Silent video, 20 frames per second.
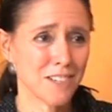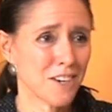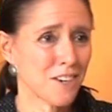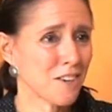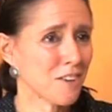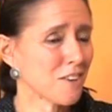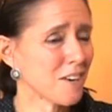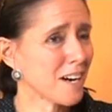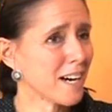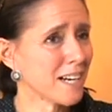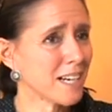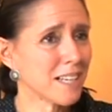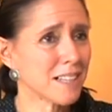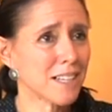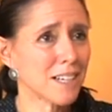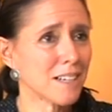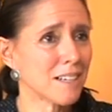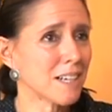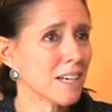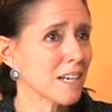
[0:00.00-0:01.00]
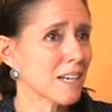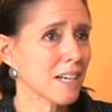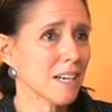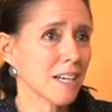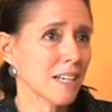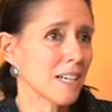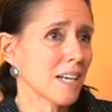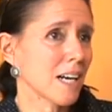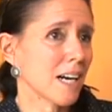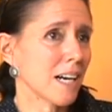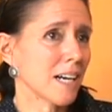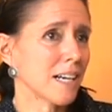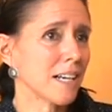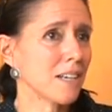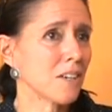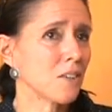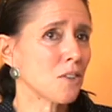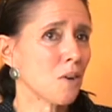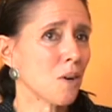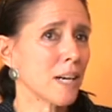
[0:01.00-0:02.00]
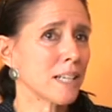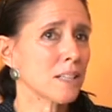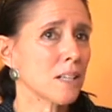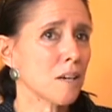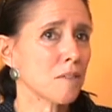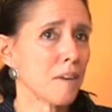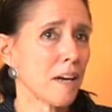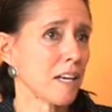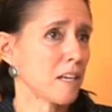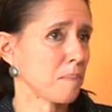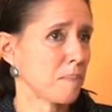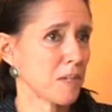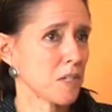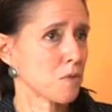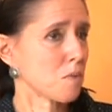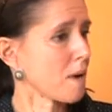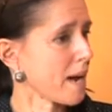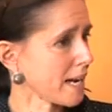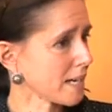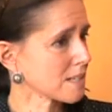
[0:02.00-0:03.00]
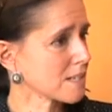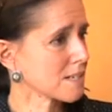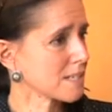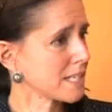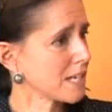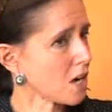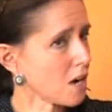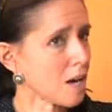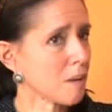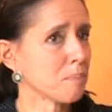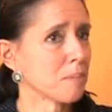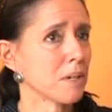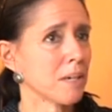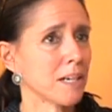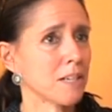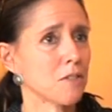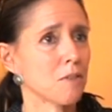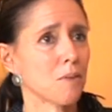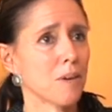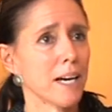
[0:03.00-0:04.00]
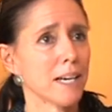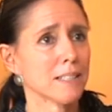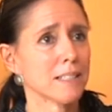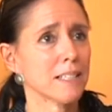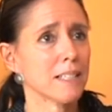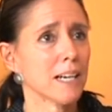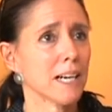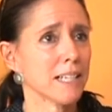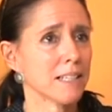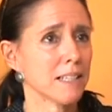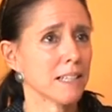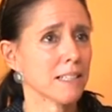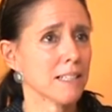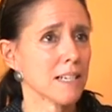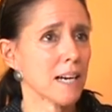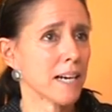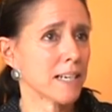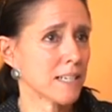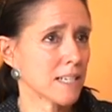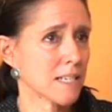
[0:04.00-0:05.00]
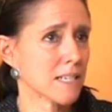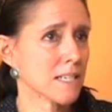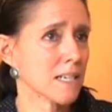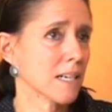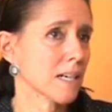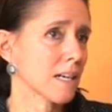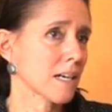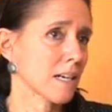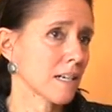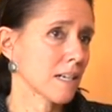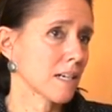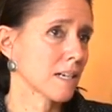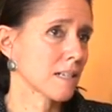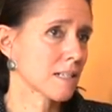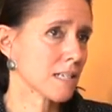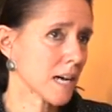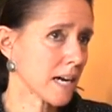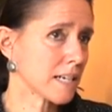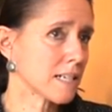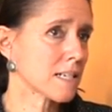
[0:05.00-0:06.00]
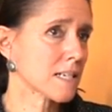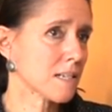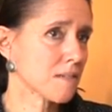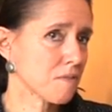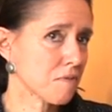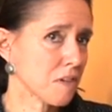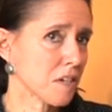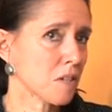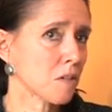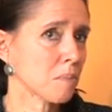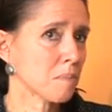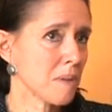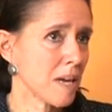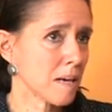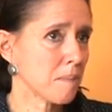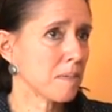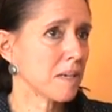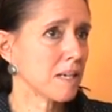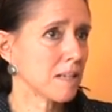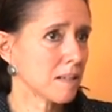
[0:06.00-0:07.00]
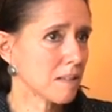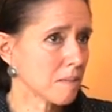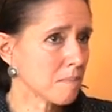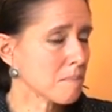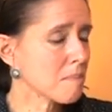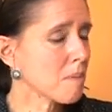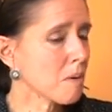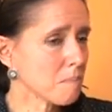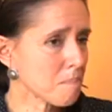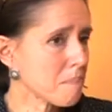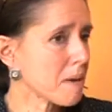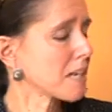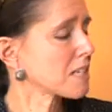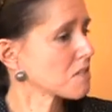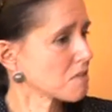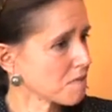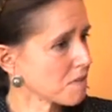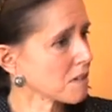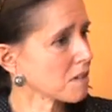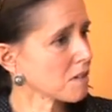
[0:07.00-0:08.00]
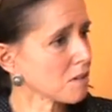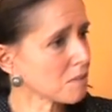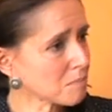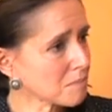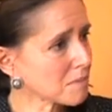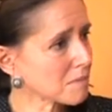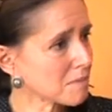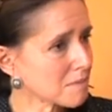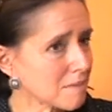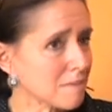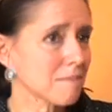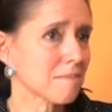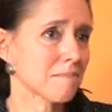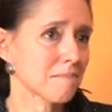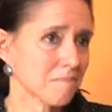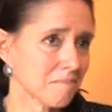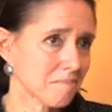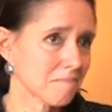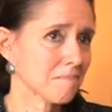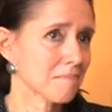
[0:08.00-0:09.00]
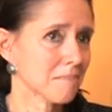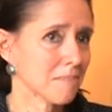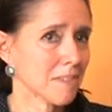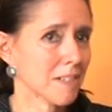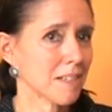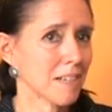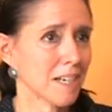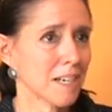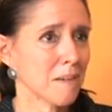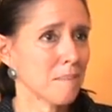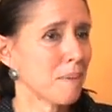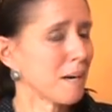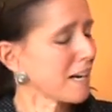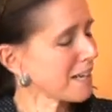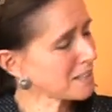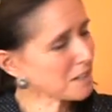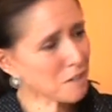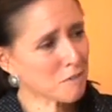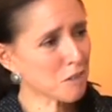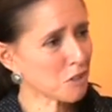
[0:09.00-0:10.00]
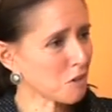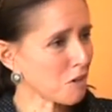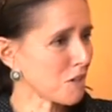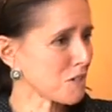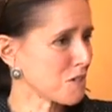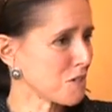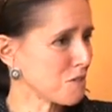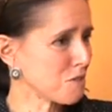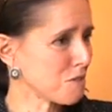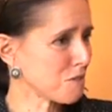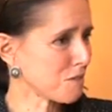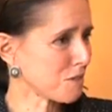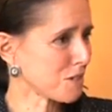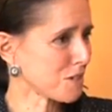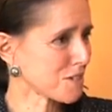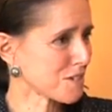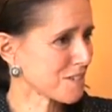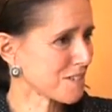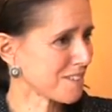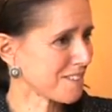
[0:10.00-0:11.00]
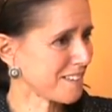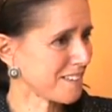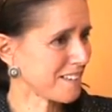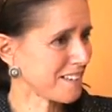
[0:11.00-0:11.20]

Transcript: No, I love Oedipus Rex, the opera I directed. I think Titus film may be the best film. But I love Across the Universe.